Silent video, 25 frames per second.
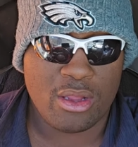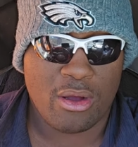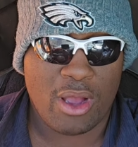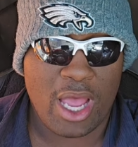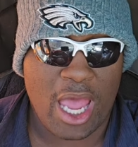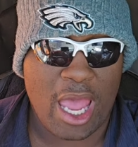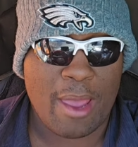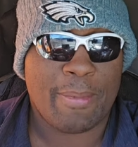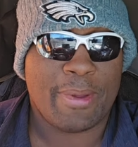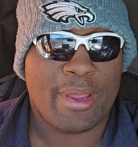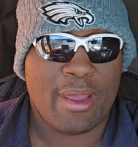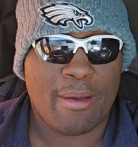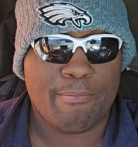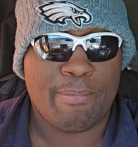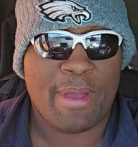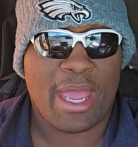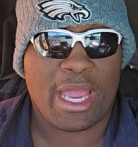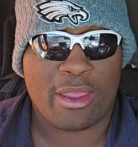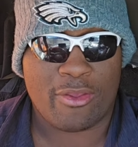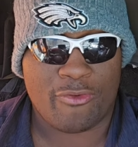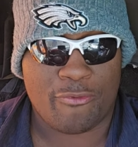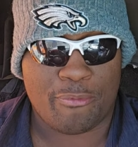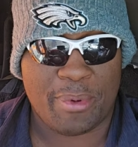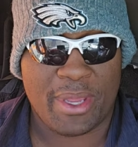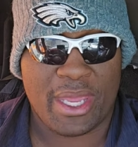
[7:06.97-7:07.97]
Having him back
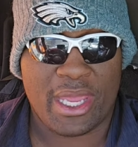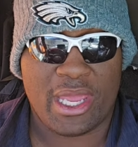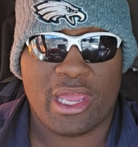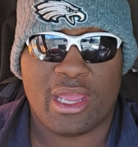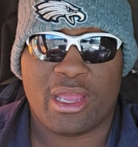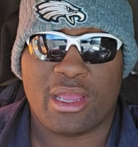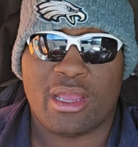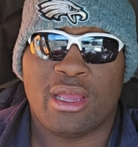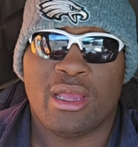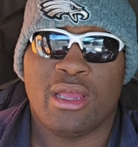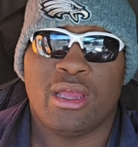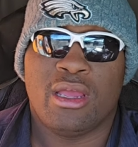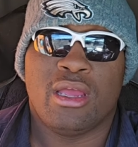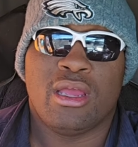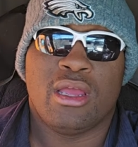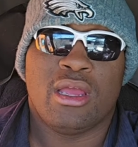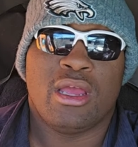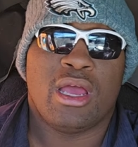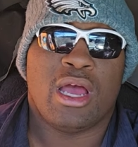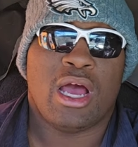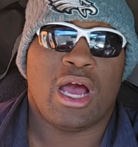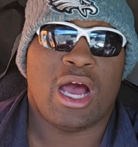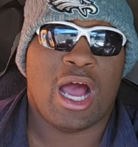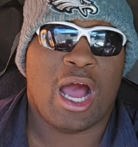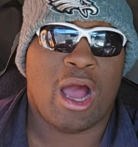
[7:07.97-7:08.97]
is big.
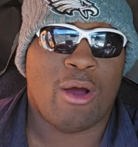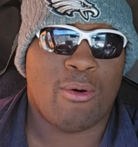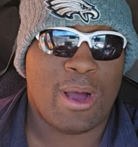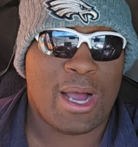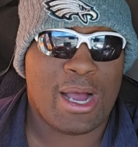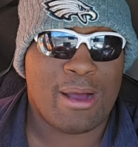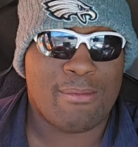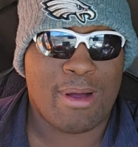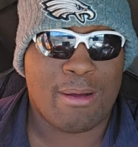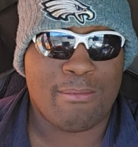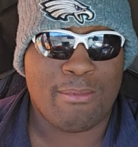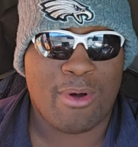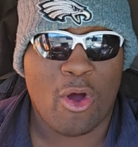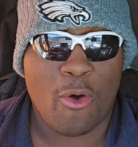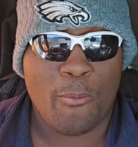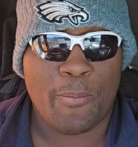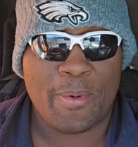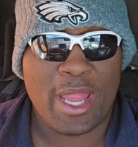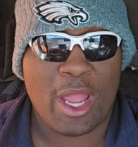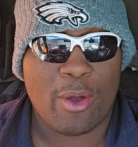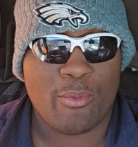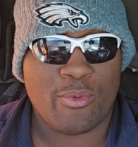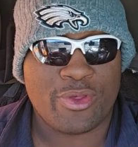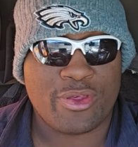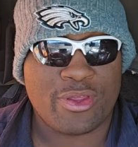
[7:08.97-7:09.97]
I'm hoping
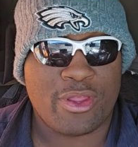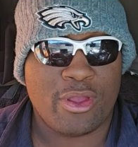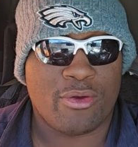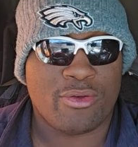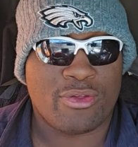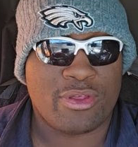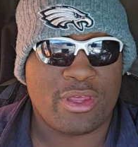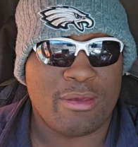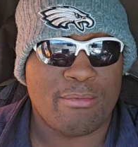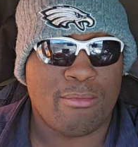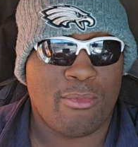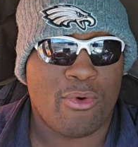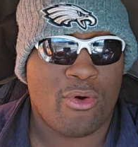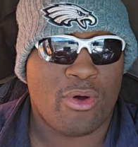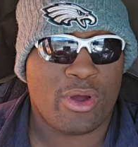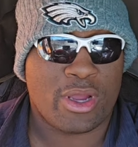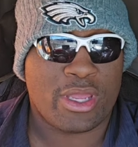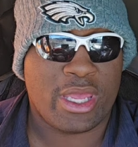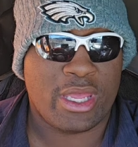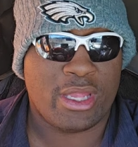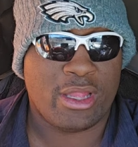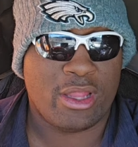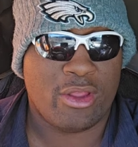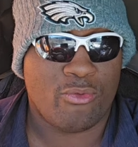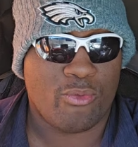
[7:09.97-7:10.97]
that we still see more
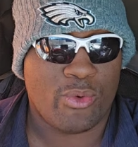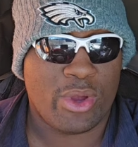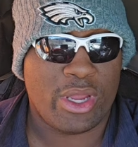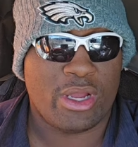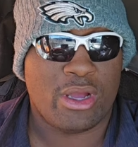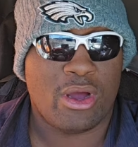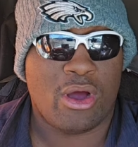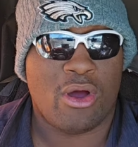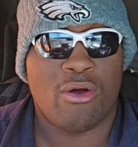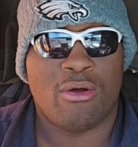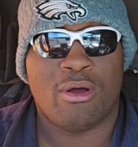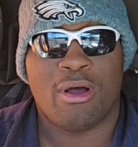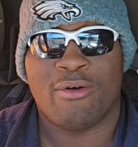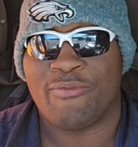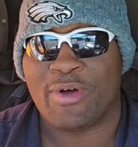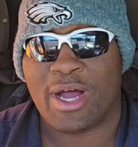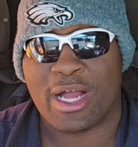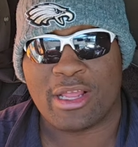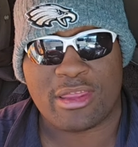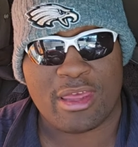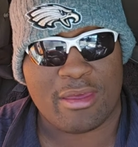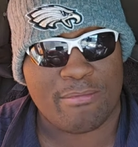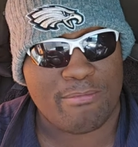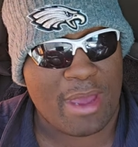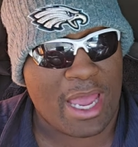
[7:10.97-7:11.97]
Keely Ringo.
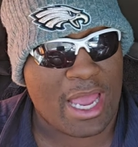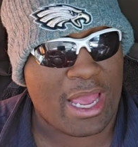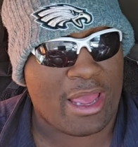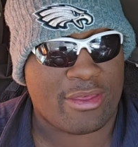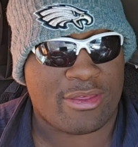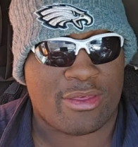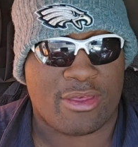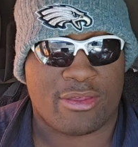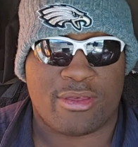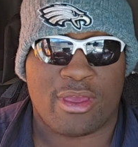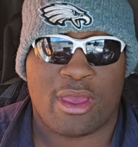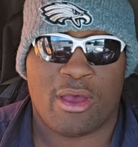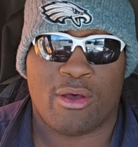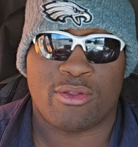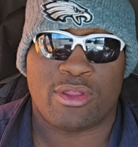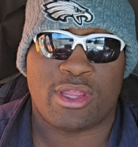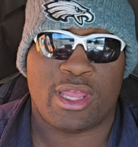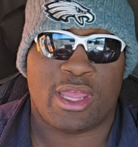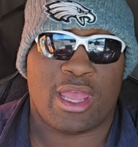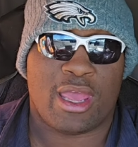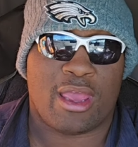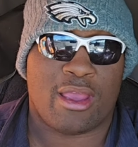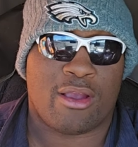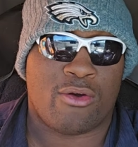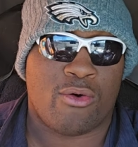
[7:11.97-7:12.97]
Avante Maddox is
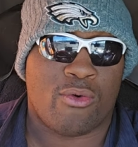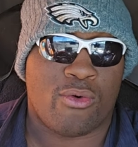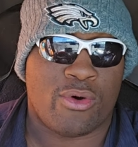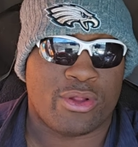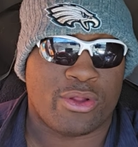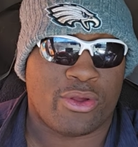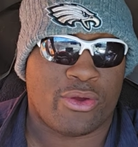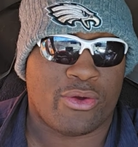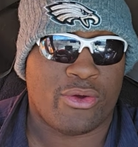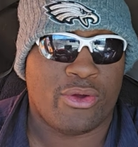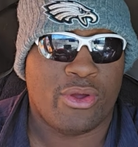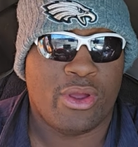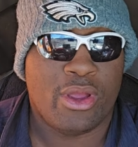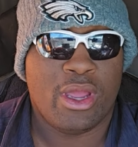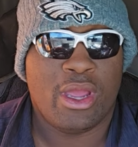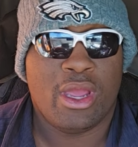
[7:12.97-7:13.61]
healthy at corner.